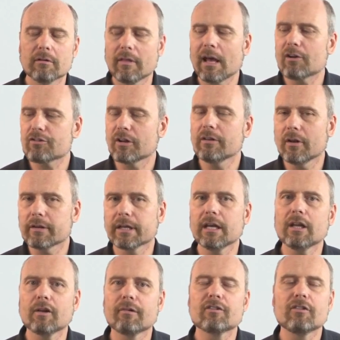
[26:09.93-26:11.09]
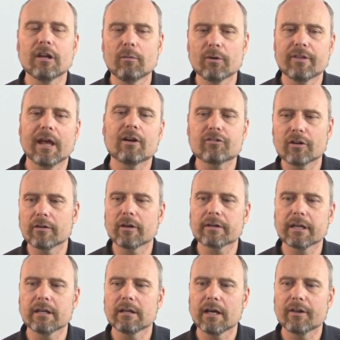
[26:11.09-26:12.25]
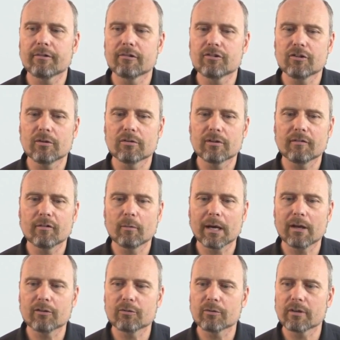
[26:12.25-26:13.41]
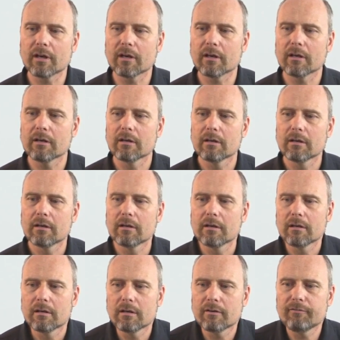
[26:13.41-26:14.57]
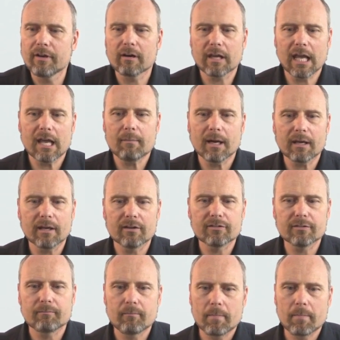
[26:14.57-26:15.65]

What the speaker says: Thou shalt not kill originally was thou shalt not kill other Jews. Everyone else was kind of a fair game, I guess.